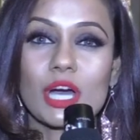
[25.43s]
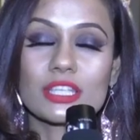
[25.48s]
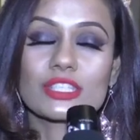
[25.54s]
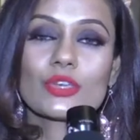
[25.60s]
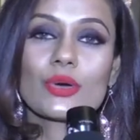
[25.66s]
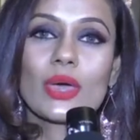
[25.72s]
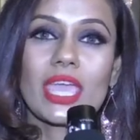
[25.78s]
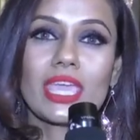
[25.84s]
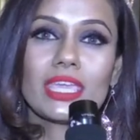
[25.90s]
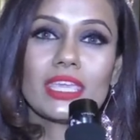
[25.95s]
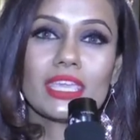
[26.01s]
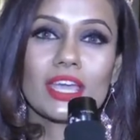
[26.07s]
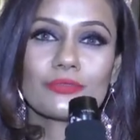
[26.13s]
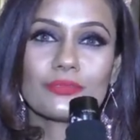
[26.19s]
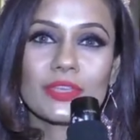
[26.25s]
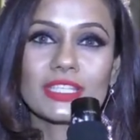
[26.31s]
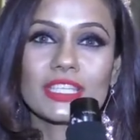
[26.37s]
also
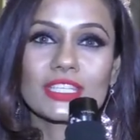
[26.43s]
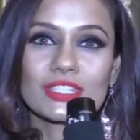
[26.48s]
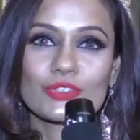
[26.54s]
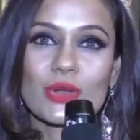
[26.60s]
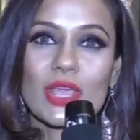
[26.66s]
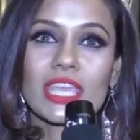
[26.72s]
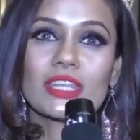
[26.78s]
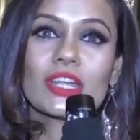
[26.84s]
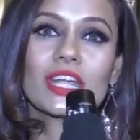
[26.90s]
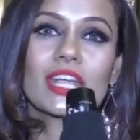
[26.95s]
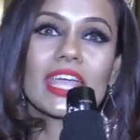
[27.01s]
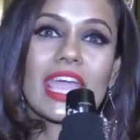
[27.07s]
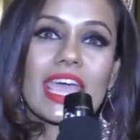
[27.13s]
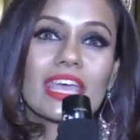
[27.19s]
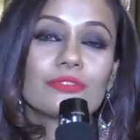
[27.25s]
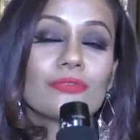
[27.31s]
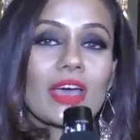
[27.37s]
a fitness trainer
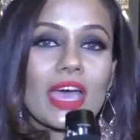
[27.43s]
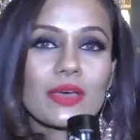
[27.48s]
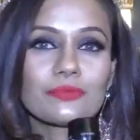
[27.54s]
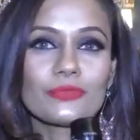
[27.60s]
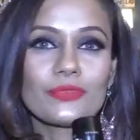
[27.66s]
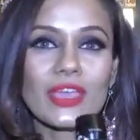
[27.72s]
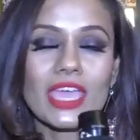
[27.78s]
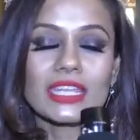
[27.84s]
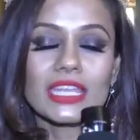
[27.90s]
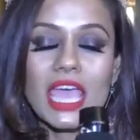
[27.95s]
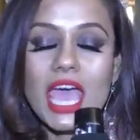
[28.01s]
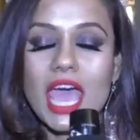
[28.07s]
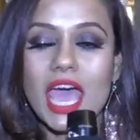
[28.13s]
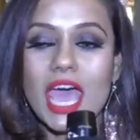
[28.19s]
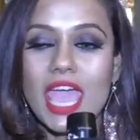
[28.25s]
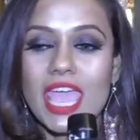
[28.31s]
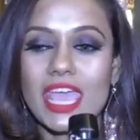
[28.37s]
at FabFit.
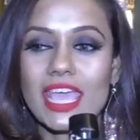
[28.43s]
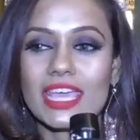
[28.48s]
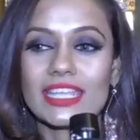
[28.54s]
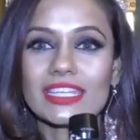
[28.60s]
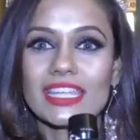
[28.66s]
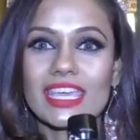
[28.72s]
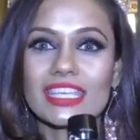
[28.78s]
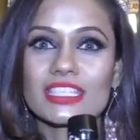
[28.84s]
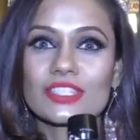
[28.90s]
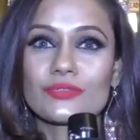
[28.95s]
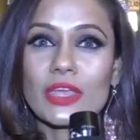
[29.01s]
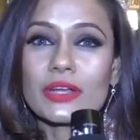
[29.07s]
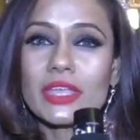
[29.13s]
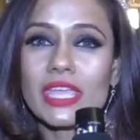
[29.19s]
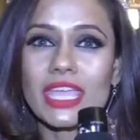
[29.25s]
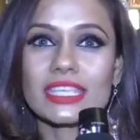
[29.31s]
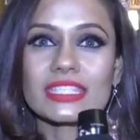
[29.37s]
And it's
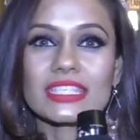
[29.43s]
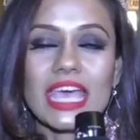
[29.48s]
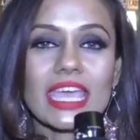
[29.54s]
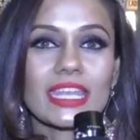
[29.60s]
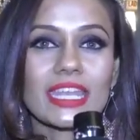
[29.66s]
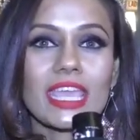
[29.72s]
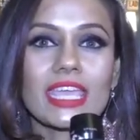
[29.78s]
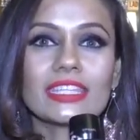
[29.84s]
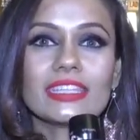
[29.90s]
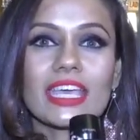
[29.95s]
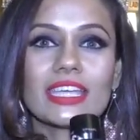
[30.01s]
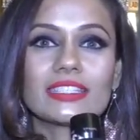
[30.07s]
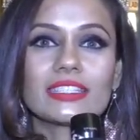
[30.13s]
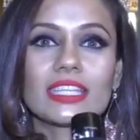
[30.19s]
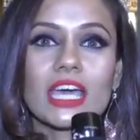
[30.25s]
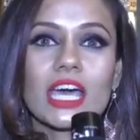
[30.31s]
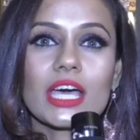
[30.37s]
very exciting
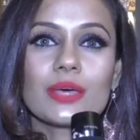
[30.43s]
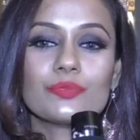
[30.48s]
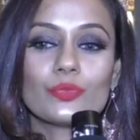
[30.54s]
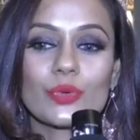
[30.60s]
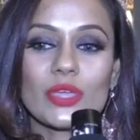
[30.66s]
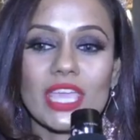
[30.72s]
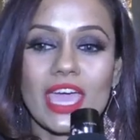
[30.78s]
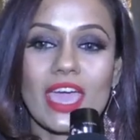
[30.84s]
that we